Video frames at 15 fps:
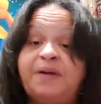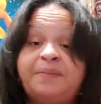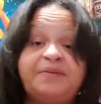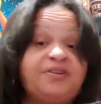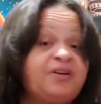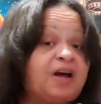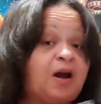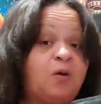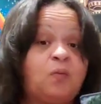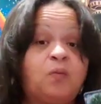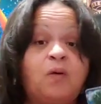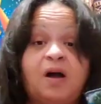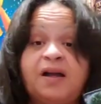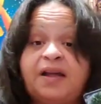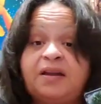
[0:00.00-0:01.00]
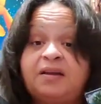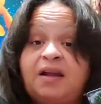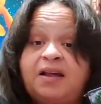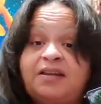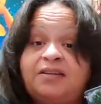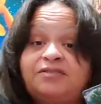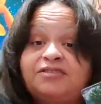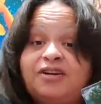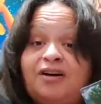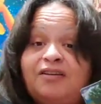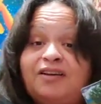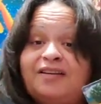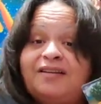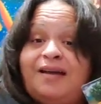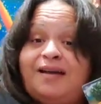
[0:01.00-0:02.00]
Baby, you got to walk it like talk it.